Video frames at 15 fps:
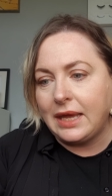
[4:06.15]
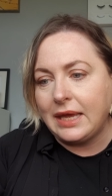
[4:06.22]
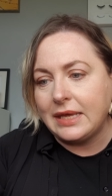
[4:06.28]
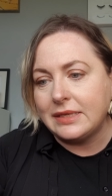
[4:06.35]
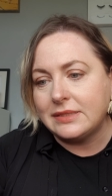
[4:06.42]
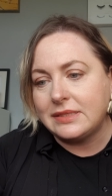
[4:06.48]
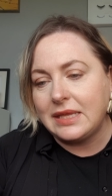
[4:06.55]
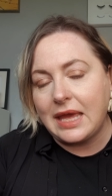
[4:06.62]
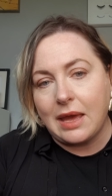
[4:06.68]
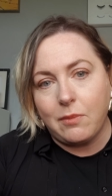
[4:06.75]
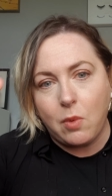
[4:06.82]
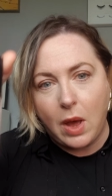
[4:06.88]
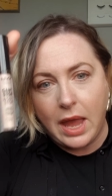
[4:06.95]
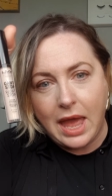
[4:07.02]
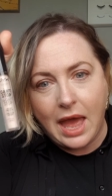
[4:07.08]
is the
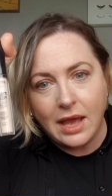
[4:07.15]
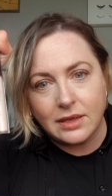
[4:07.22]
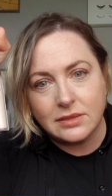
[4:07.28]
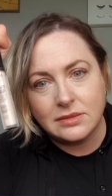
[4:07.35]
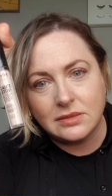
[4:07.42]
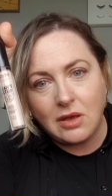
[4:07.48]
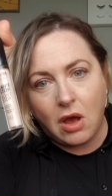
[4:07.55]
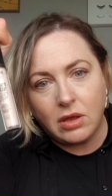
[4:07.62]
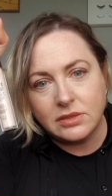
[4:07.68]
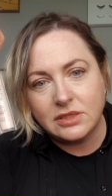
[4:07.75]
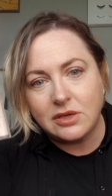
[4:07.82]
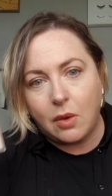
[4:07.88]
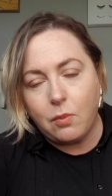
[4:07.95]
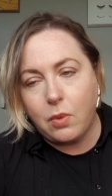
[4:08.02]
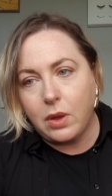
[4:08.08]
NYX Can't Stop